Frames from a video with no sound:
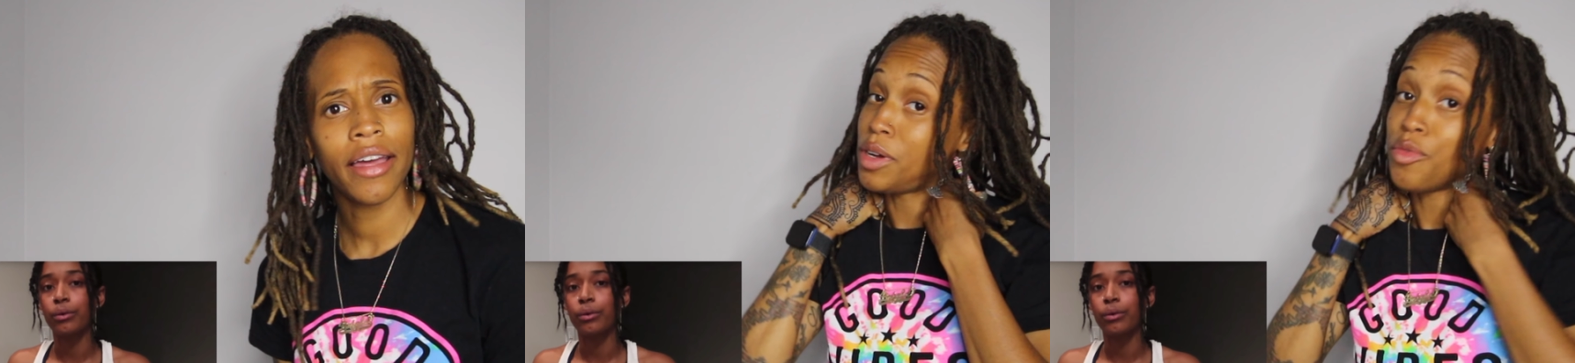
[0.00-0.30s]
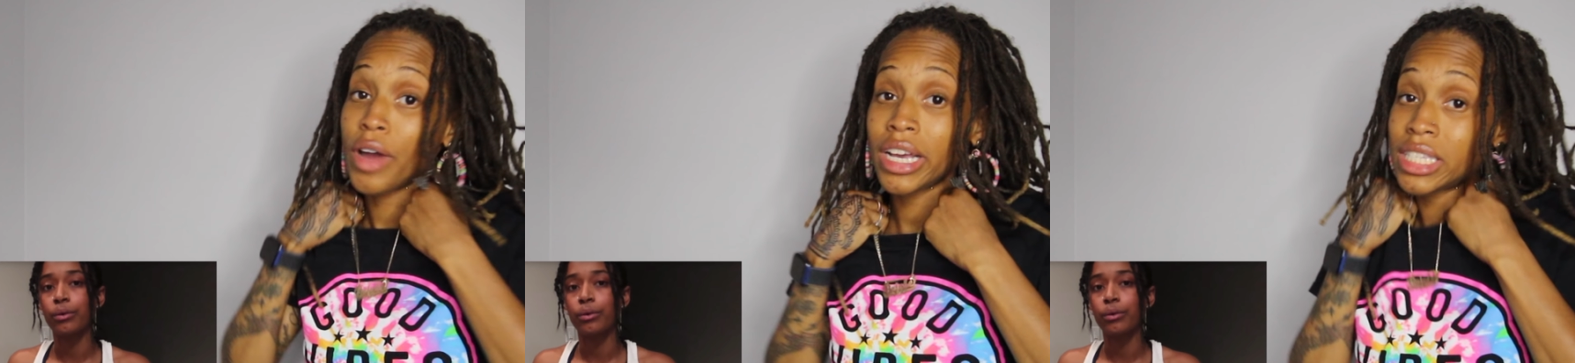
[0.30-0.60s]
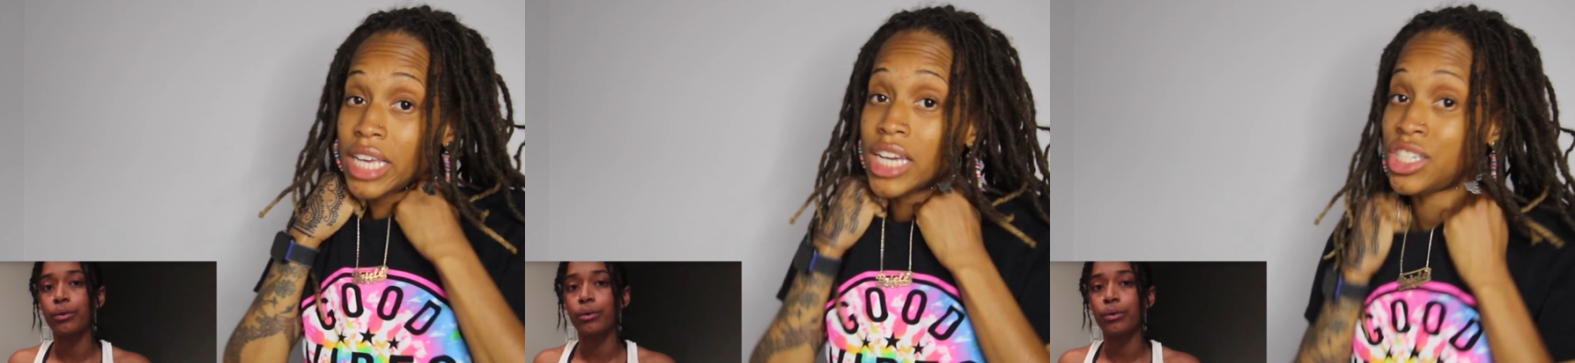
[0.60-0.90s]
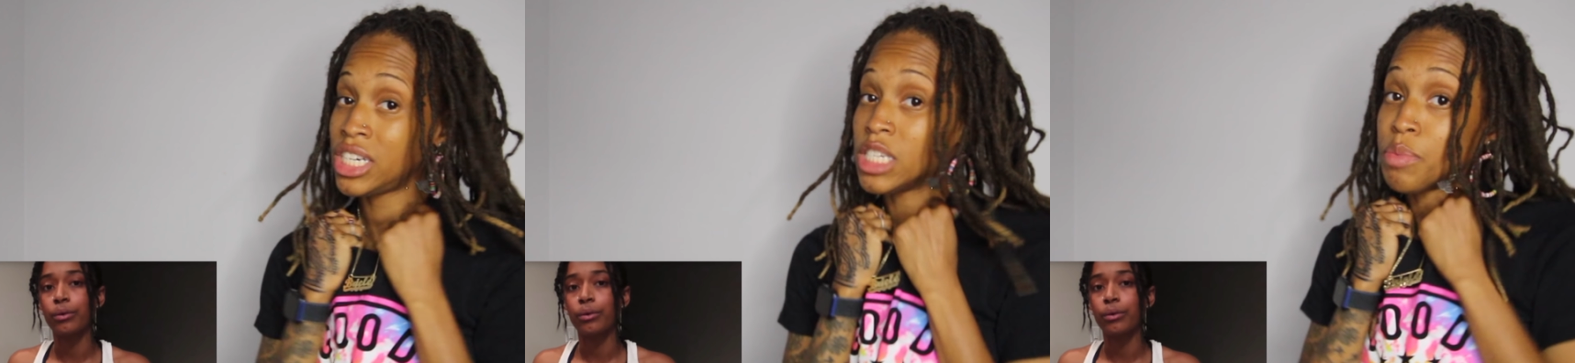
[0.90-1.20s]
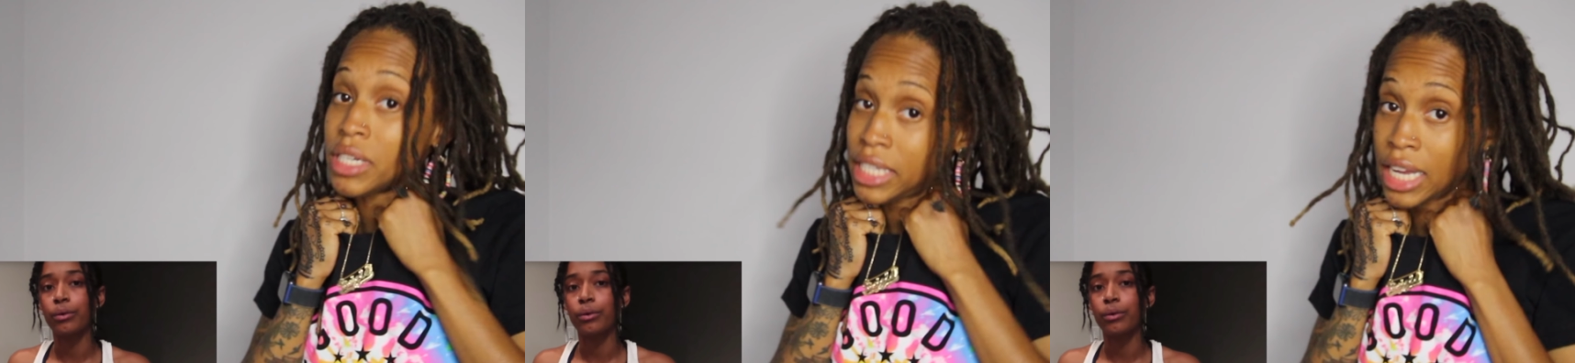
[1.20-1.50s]
Speaker 1: When Ray says she is
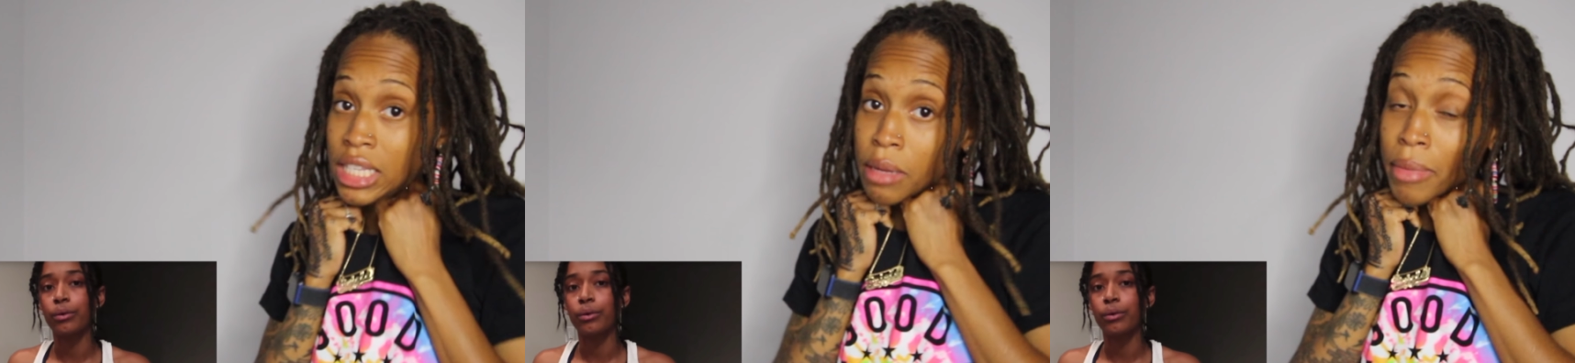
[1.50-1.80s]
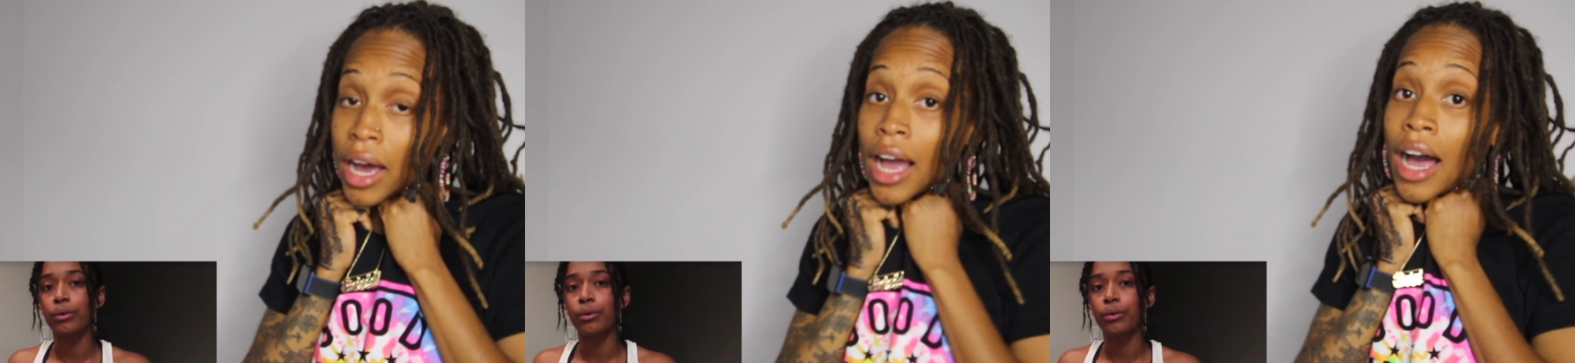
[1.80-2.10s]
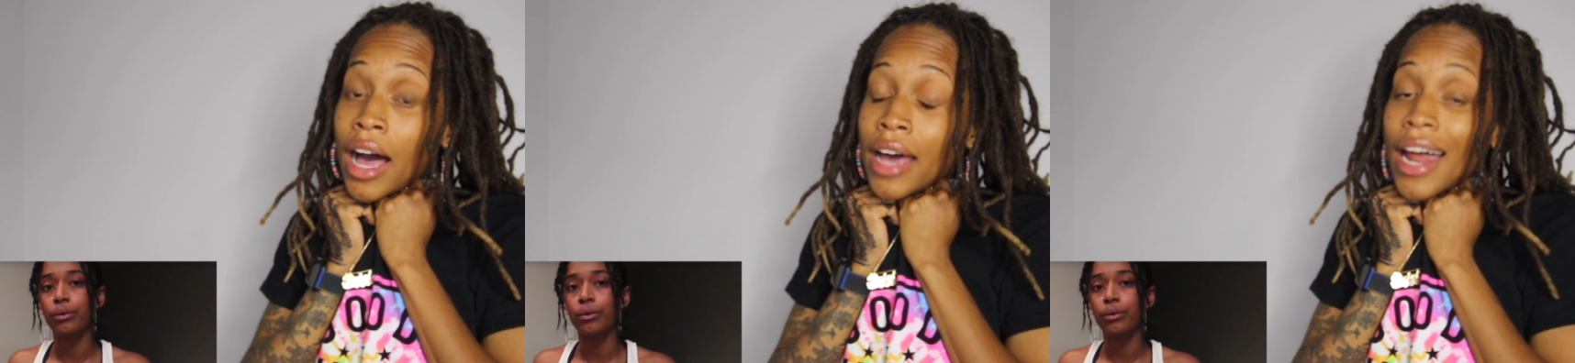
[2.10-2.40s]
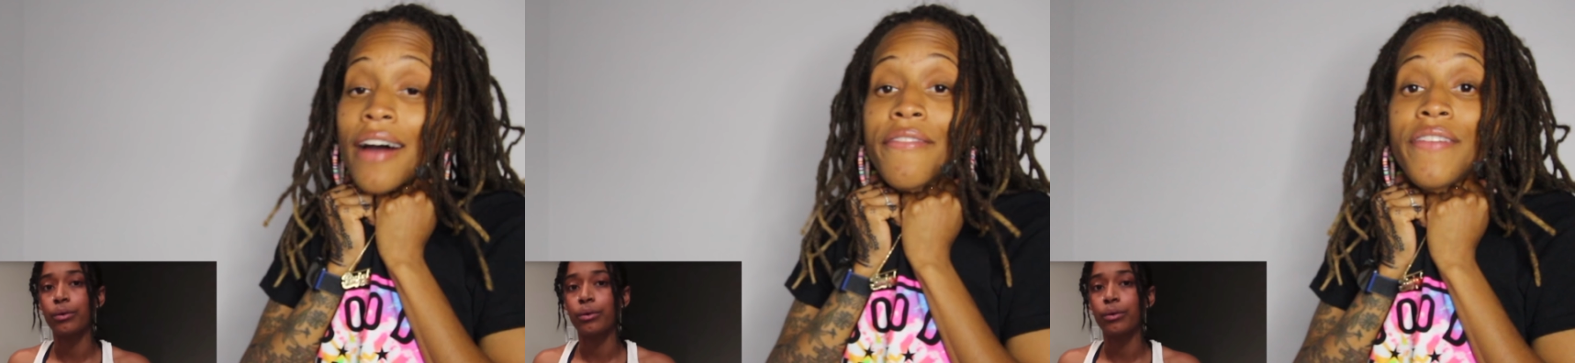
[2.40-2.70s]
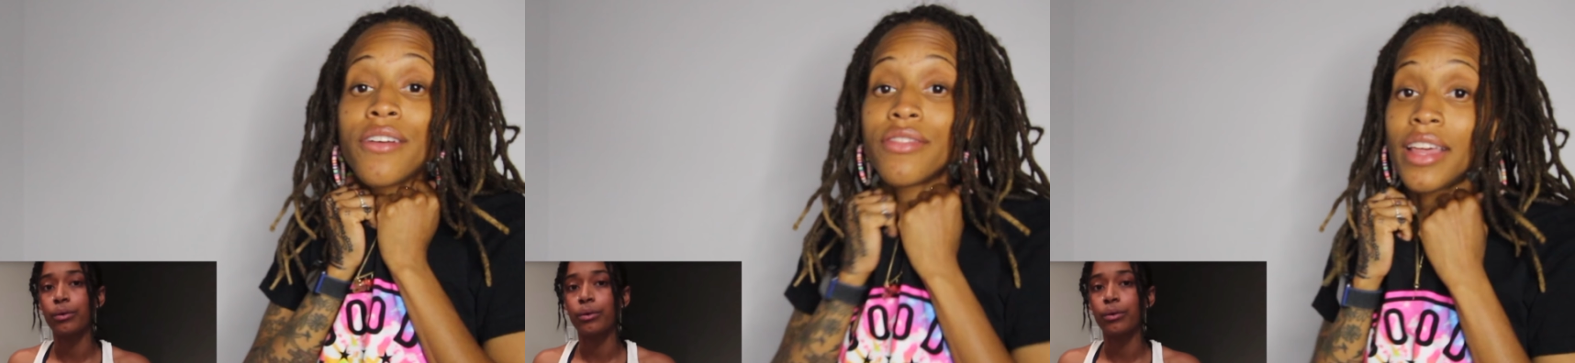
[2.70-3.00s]
protected by God, I
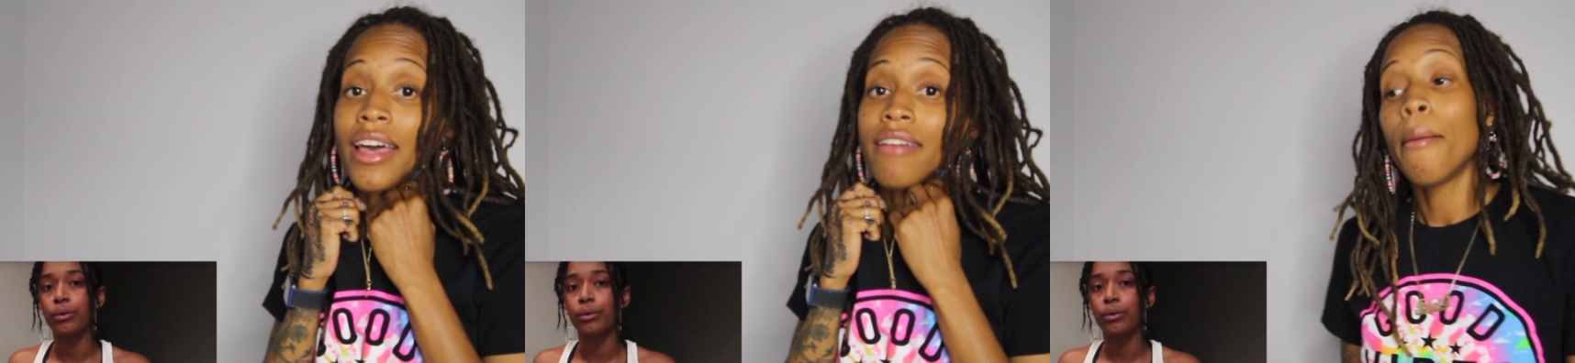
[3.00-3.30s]
felt that.